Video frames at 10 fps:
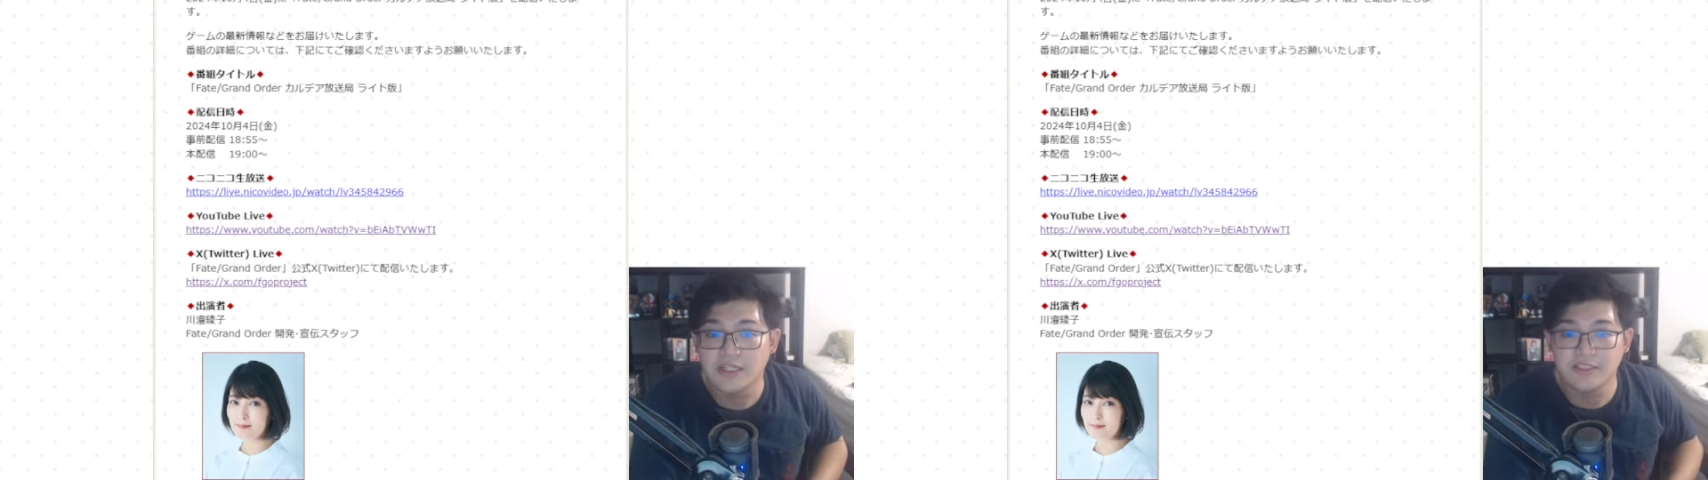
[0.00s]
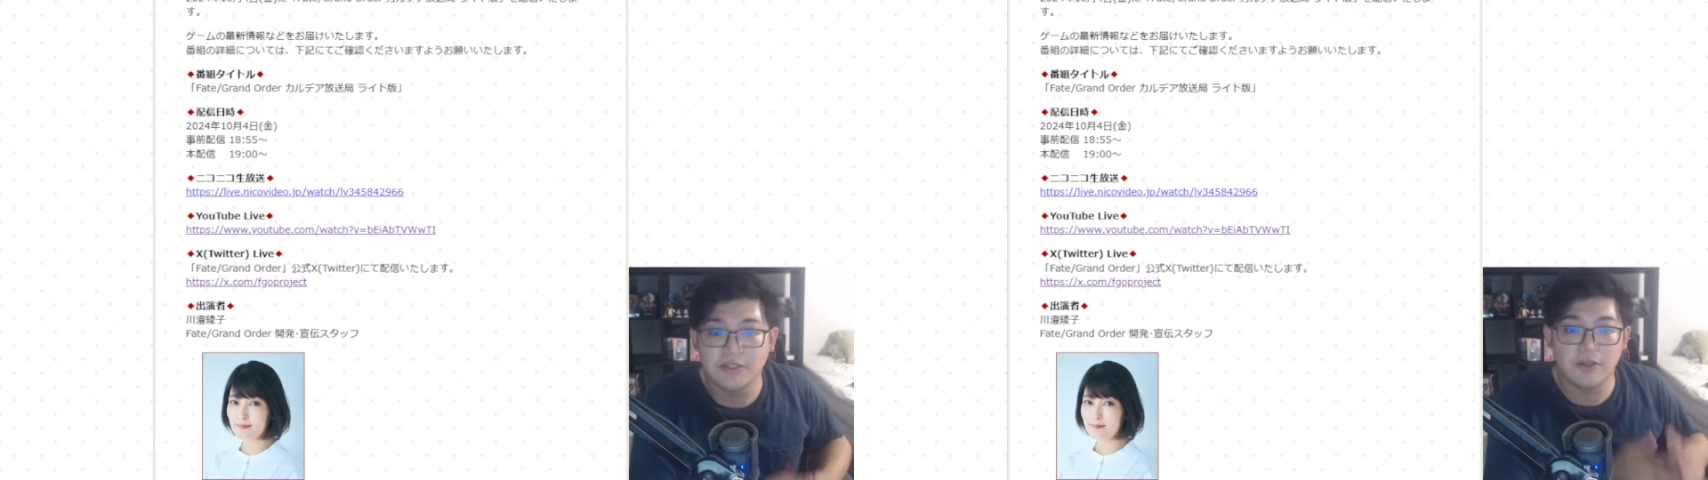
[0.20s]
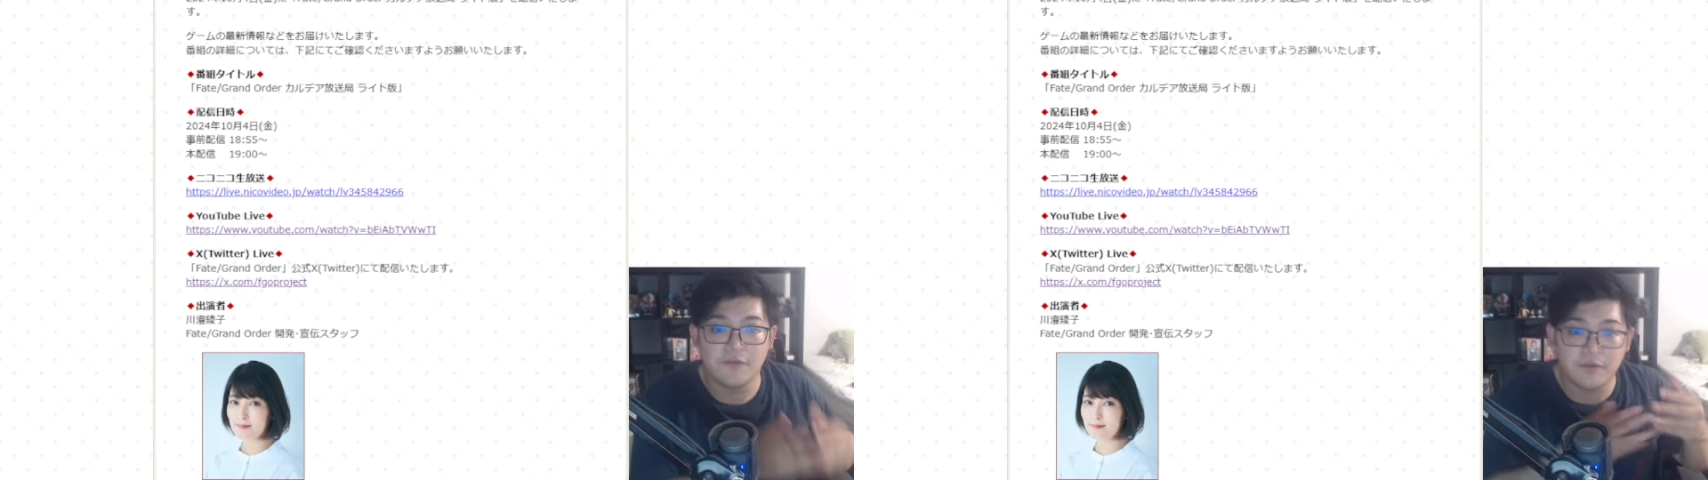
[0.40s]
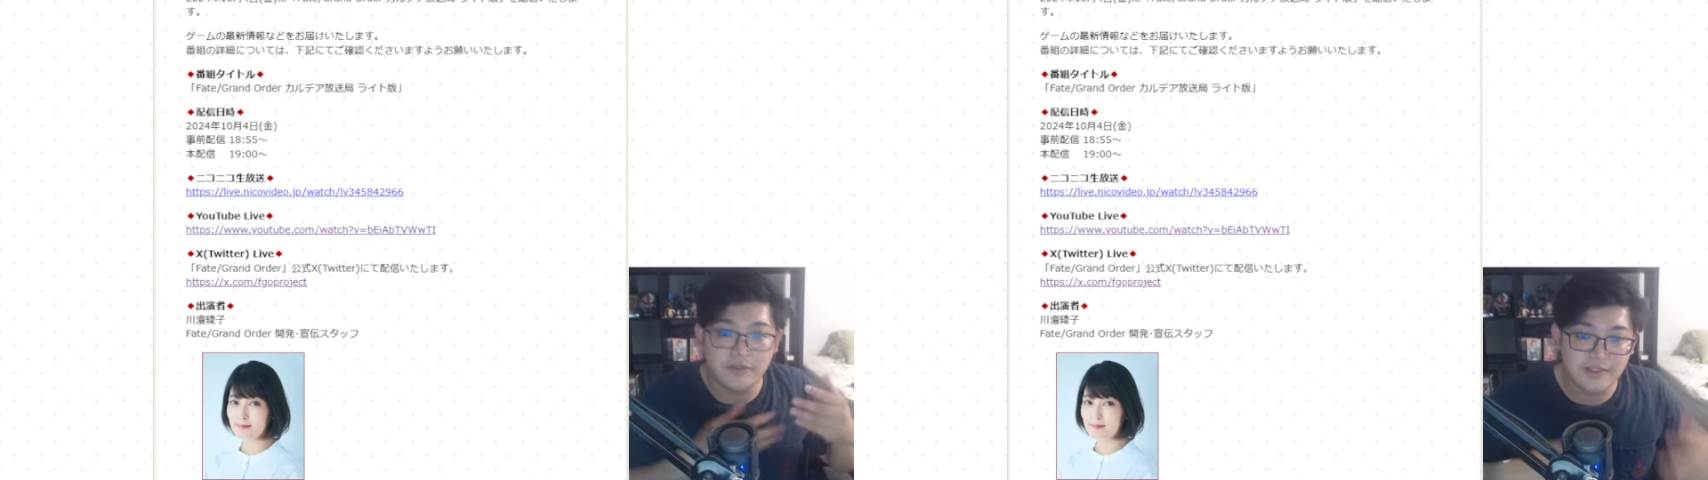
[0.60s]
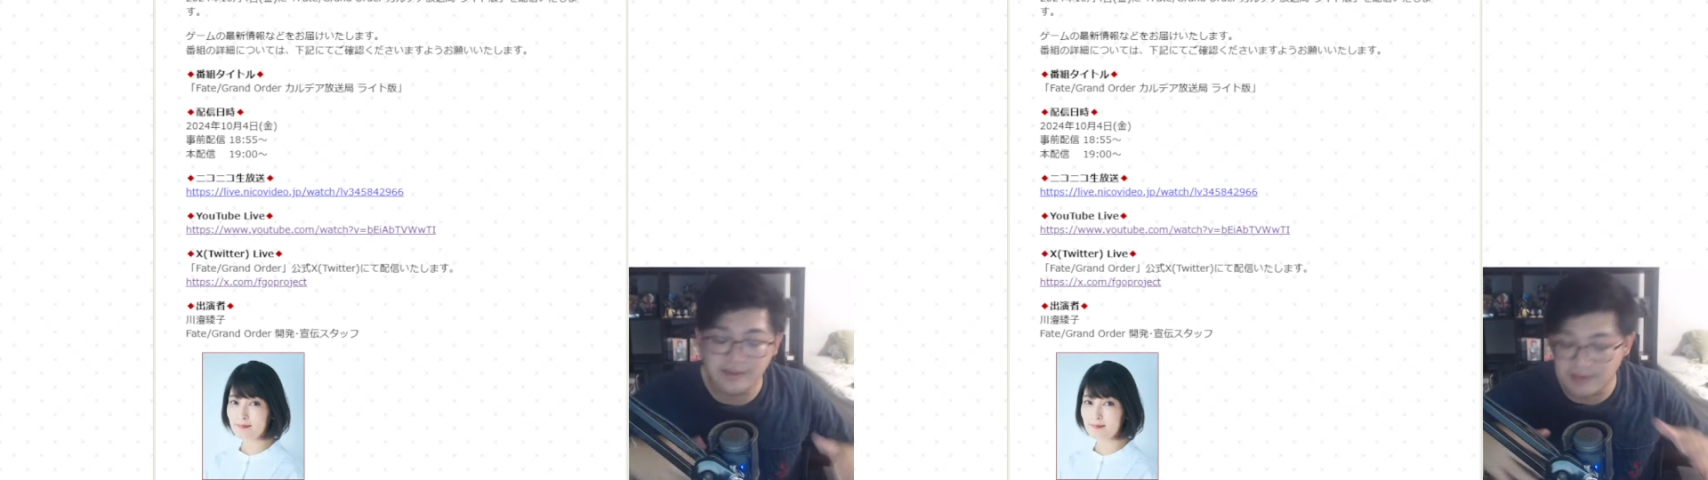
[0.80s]
So if you
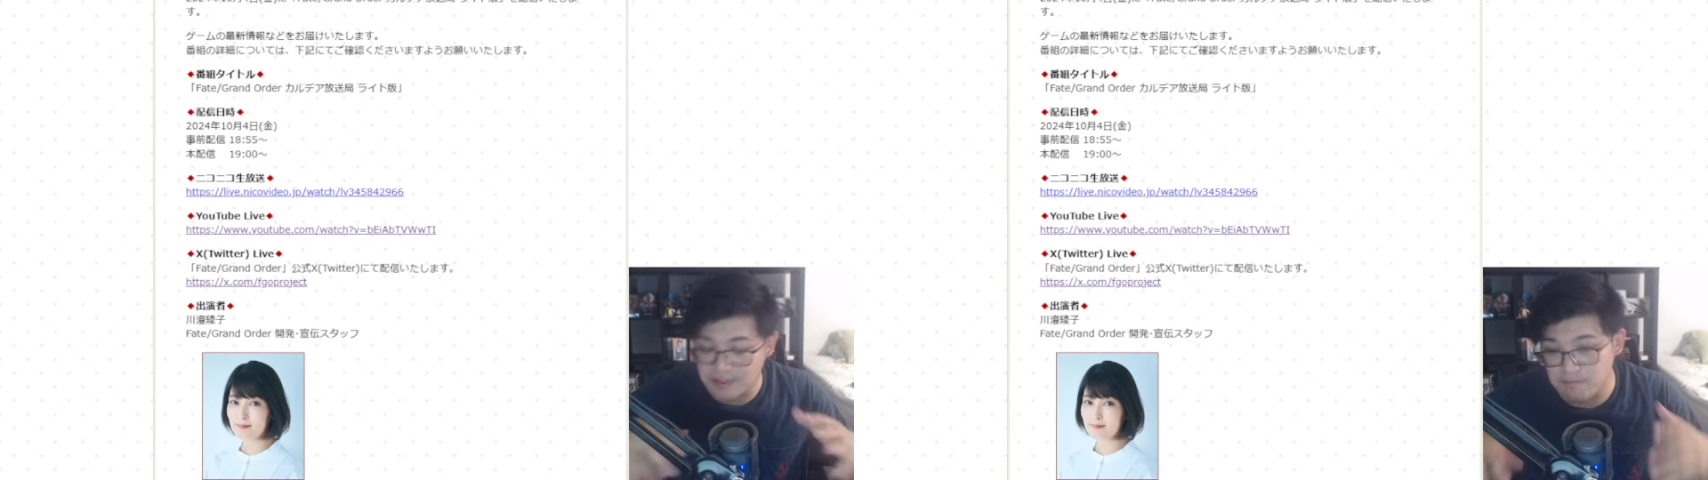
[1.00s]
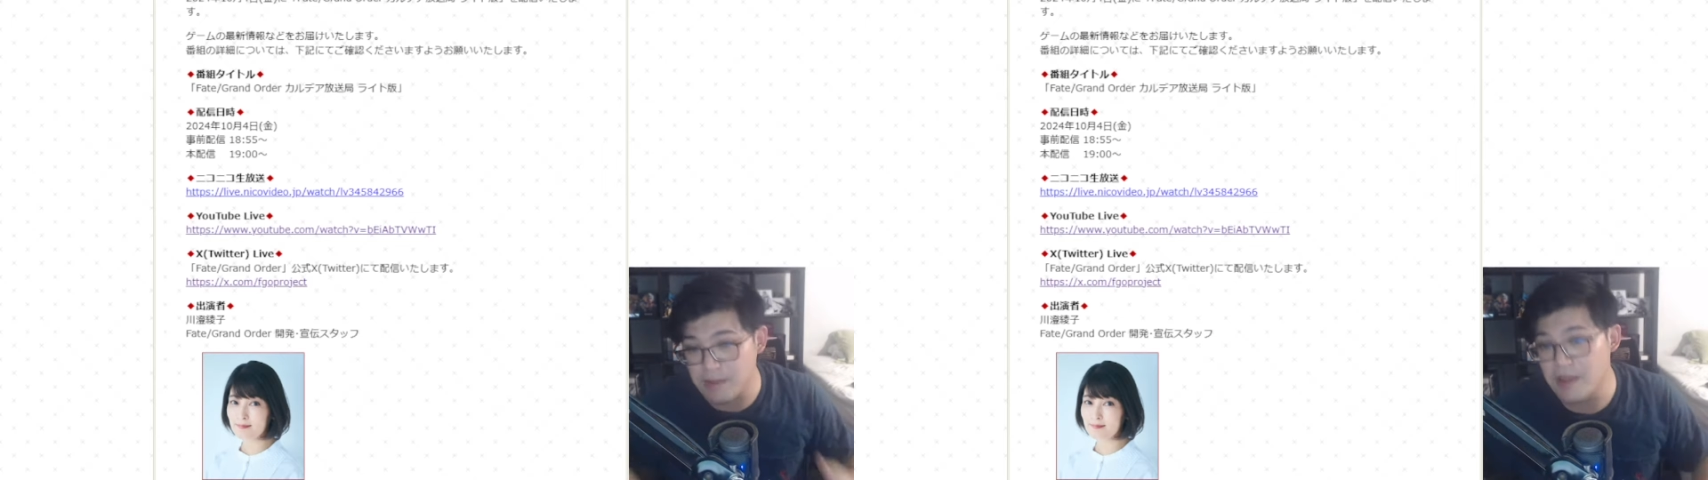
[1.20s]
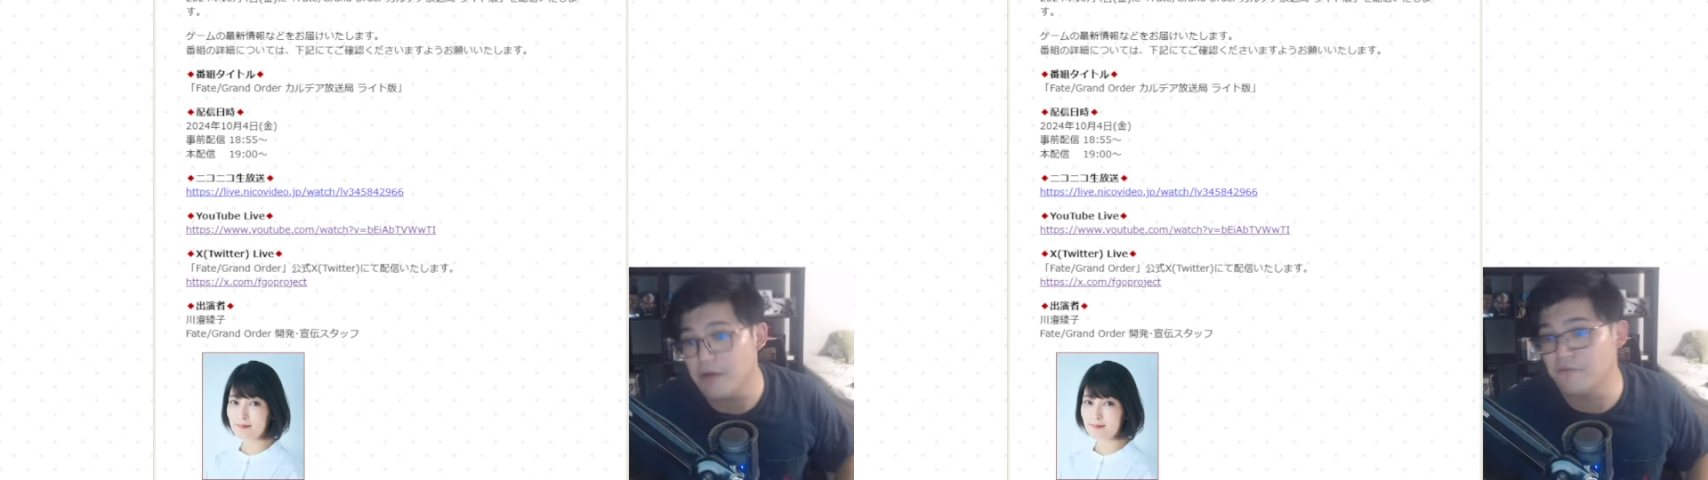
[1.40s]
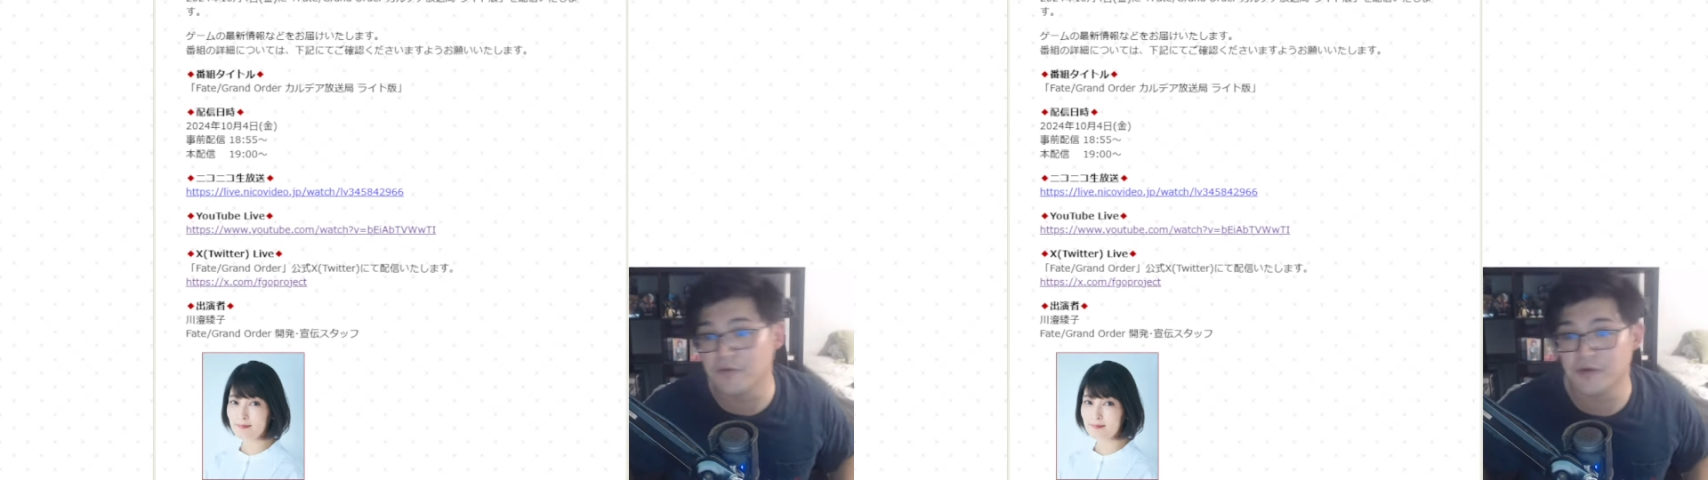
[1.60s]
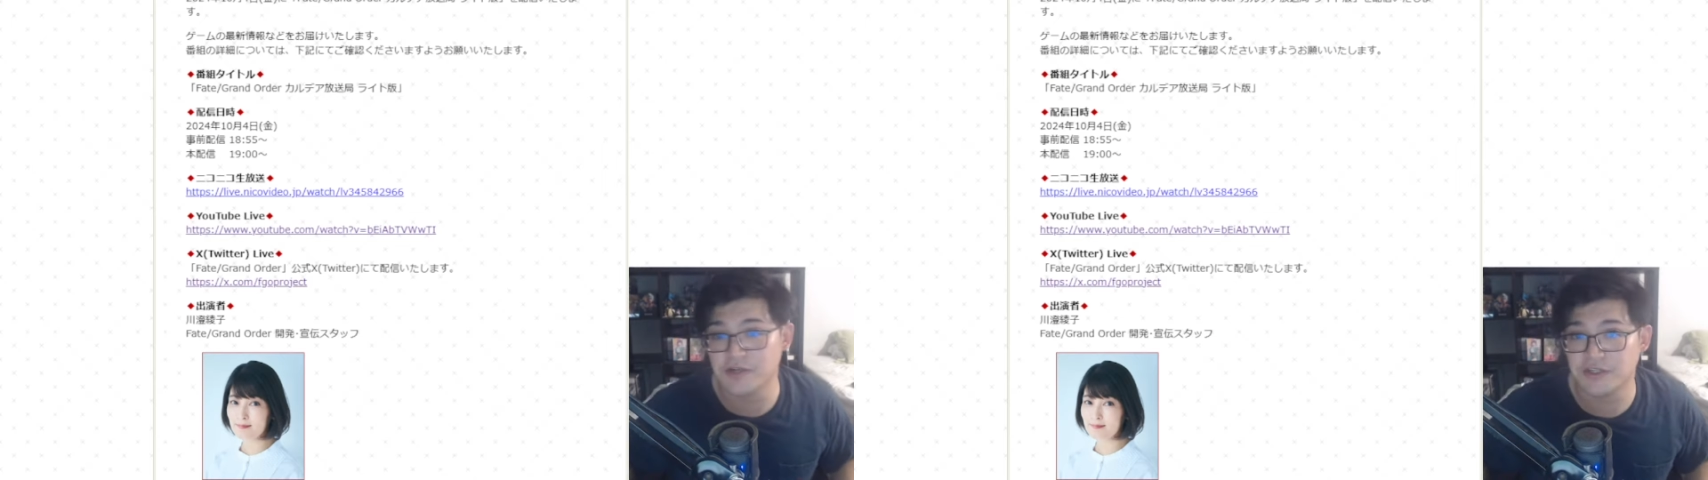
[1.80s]
select the male
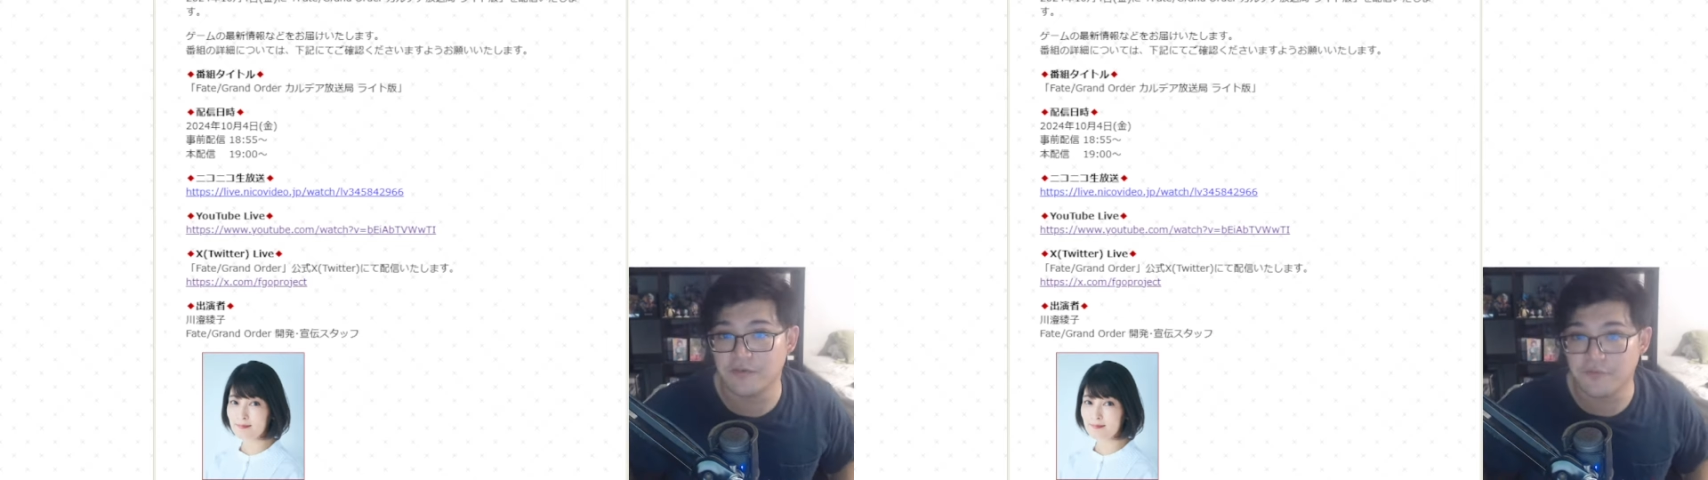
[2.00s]
version